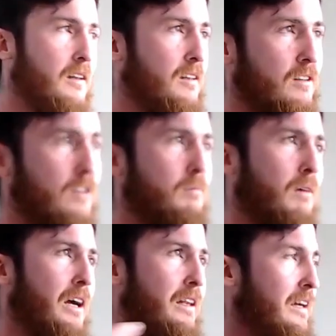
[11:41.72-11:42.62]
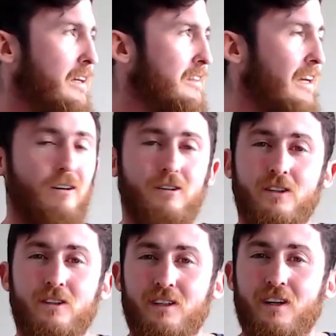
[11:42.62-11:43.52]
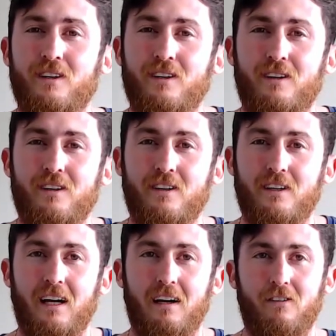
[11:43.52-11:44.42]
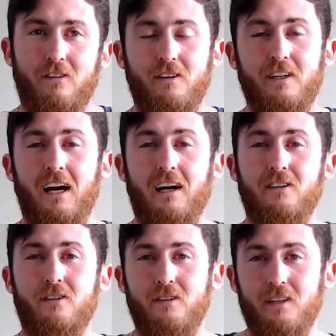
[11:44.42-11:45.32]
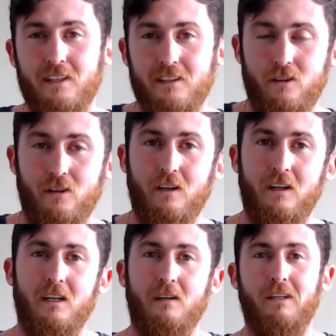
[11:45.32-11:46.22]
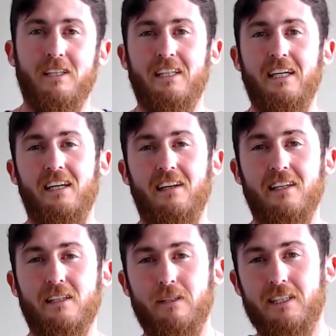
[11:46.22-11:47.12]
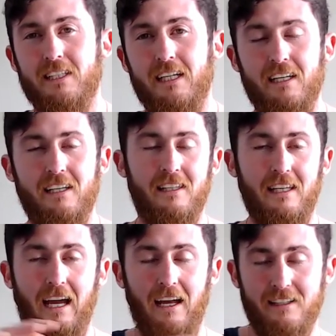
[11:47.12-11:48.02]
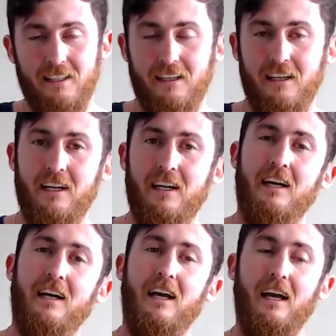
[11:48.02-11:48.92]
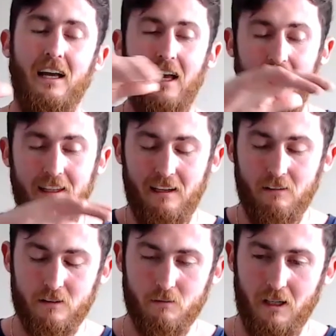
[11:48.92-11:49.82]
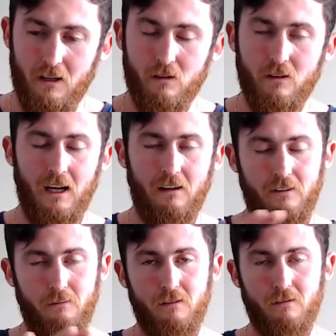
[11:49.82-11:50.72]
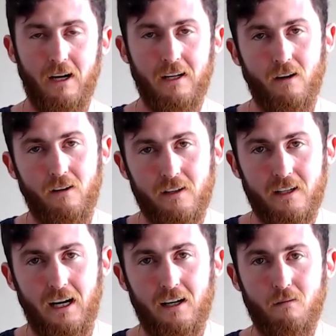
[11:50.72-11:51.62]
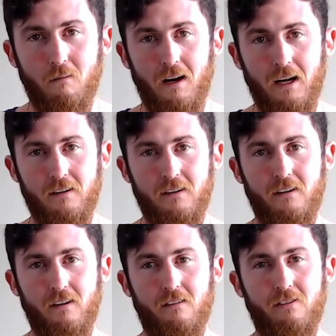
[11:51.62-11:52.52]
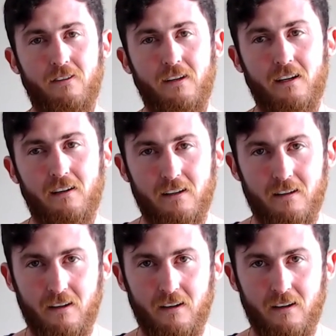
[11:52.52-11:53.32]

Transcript: that tells you, you're not good enough, or you can't do this, or be scared of this, be scared of that. And that was my whole life. I'd been running on the carnal mind of fear,